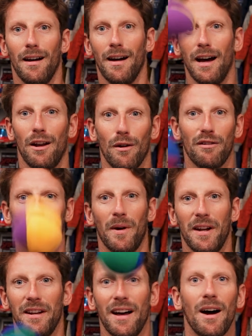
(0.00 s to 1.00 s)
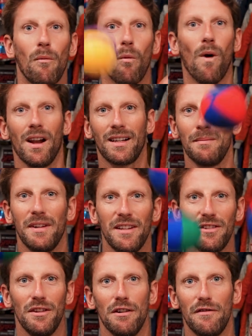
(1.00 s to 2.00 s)
Hello everyone and welcome
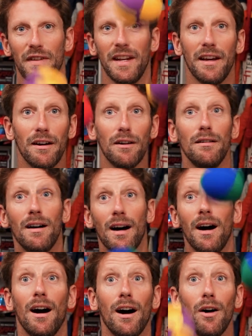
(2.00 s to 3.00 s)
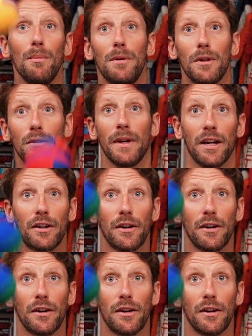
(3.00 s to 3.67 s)
to this new video. I hope you're doing